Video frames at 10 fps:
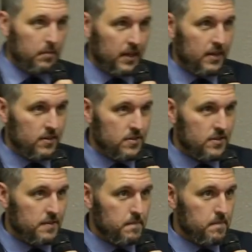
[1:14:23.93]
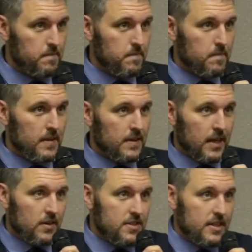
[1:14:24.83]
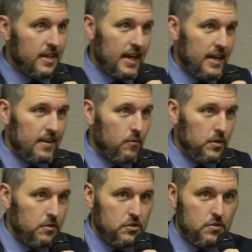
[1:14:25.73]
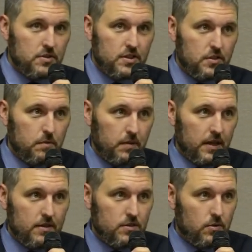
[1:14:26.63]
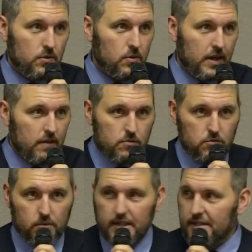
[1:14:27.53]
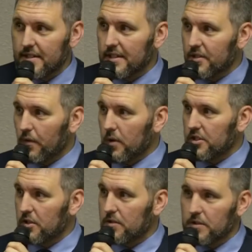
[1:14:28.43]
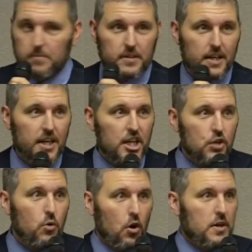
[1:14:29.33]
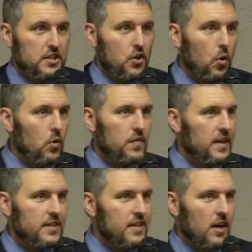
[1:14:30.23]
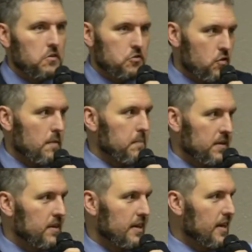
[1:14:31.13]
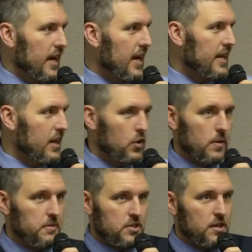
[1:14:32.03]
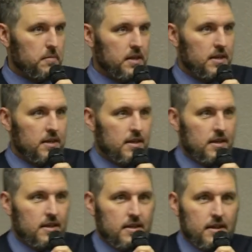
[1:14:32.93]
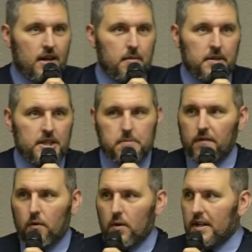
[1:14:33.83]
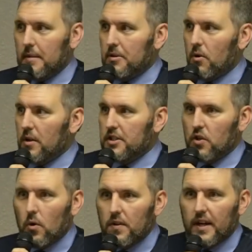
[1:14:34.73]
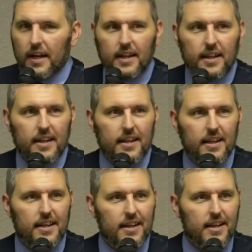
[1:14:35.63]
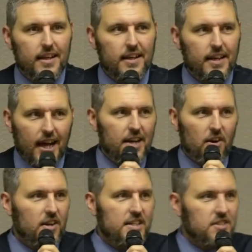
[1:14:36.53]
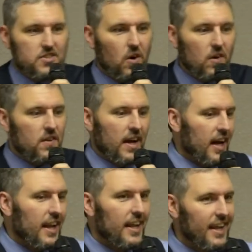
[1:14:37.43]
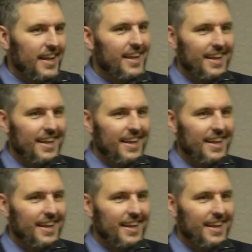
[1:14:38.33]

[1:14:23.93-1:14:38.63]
the players. They already said, hey, when you choose the two players, who, who cares which one gets in? You've already chosen them. You were already told that Donald Trump and, and Hillary was going to be the nominees before any. I mean, you already told that. Yeah, you already just told that.